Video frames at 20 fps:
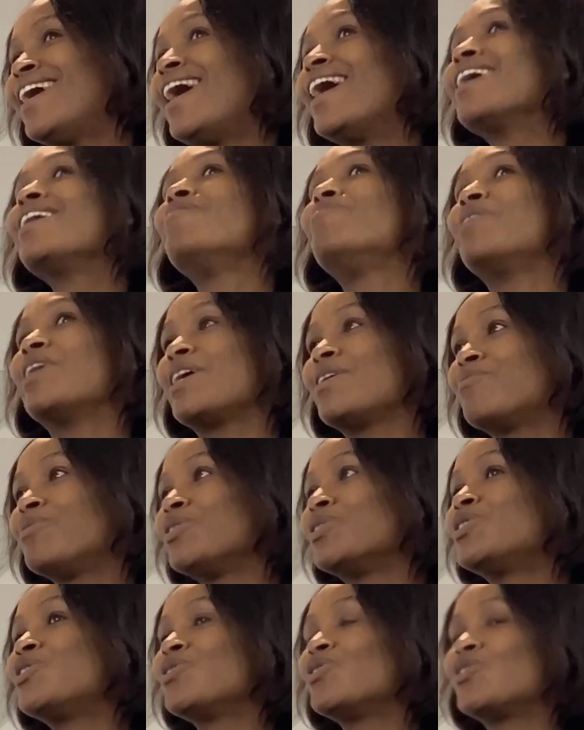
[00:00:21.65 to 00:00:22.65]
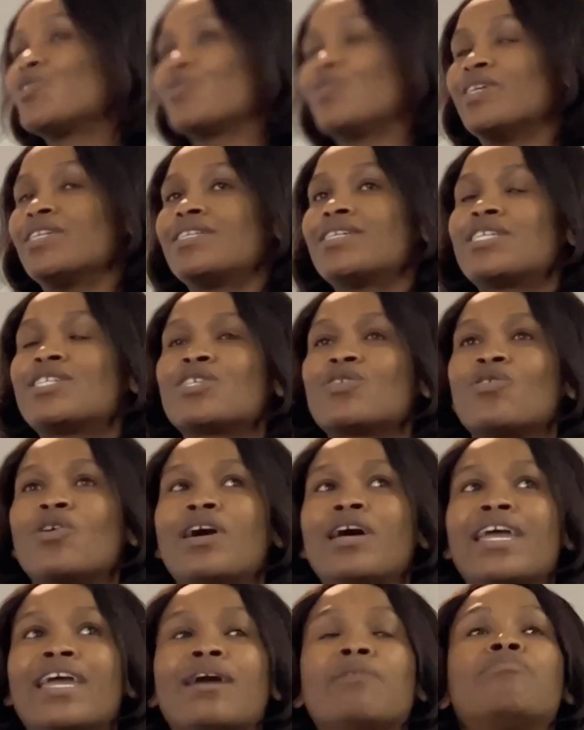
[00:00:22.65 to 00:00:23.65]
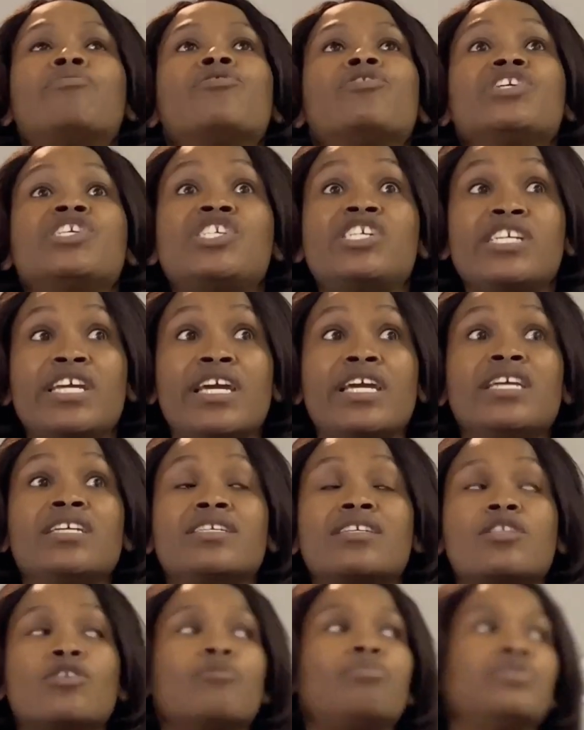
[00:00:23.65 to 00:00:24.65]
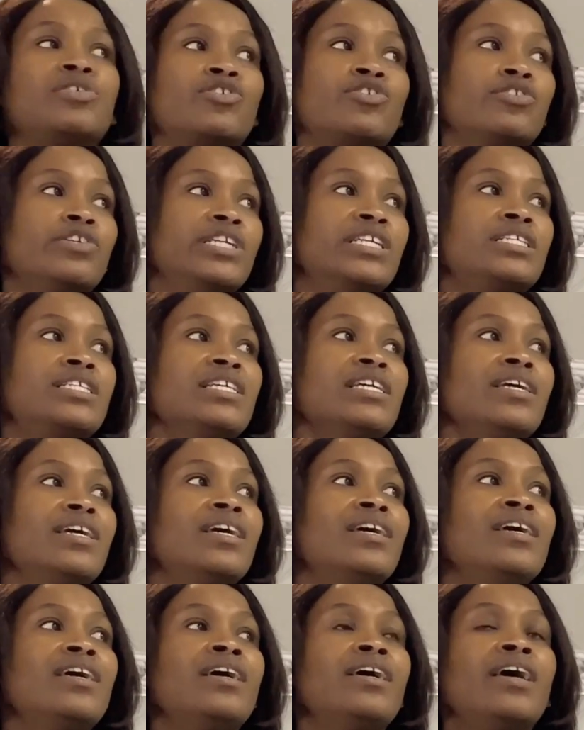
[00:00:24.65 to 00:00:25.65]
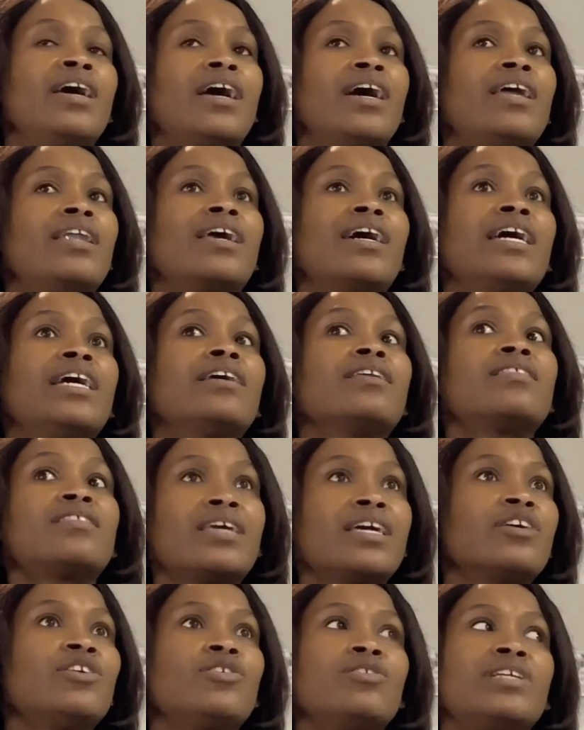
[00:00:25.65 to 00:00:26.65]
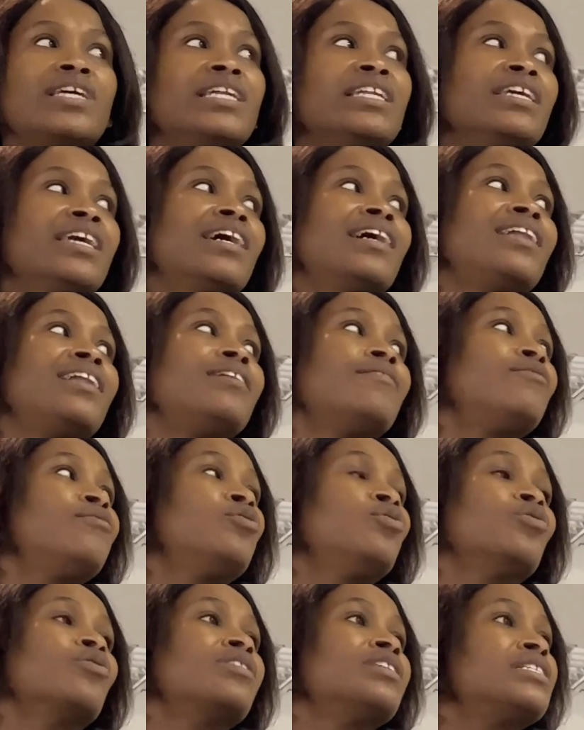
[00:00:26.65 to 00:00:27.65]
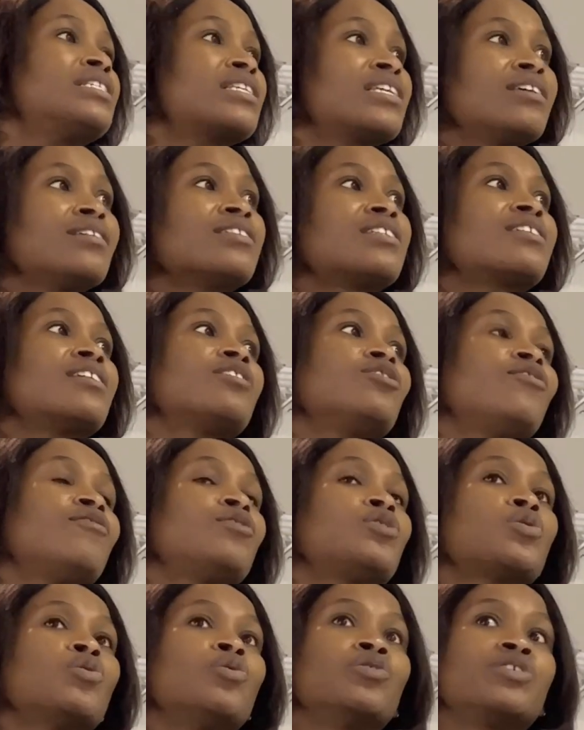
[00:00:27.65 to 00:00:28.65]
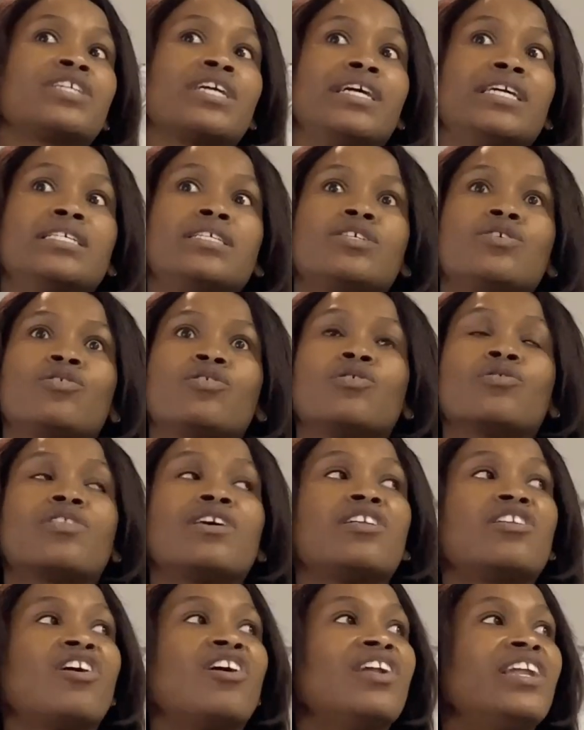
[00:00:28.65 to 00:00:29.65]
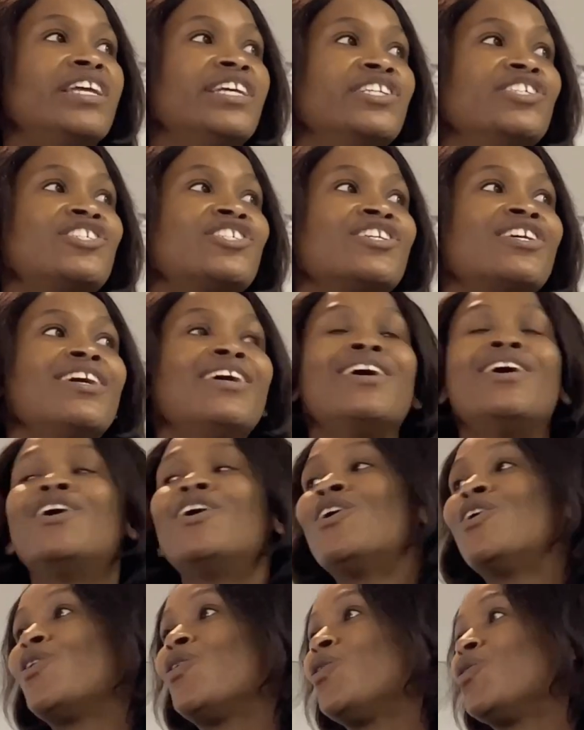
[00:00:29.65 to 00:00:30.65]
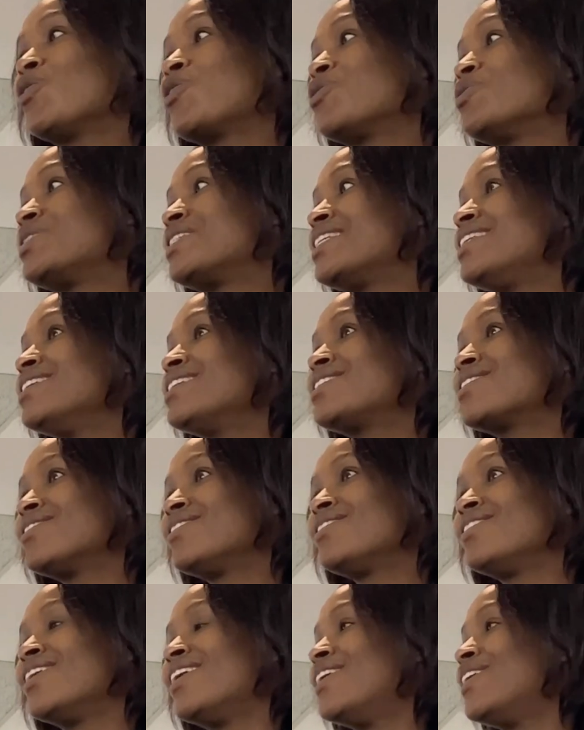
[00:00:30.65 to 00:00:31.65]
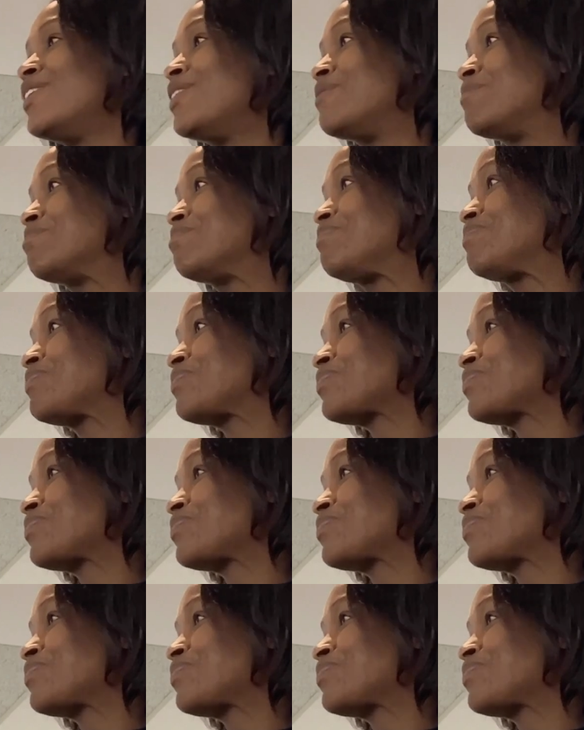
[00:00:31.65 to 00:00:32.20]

I am able to do it. So I appreciate the opportunity. And I thank you, Daniela, for the skills that you've taught us, you know, the knowledge, all those little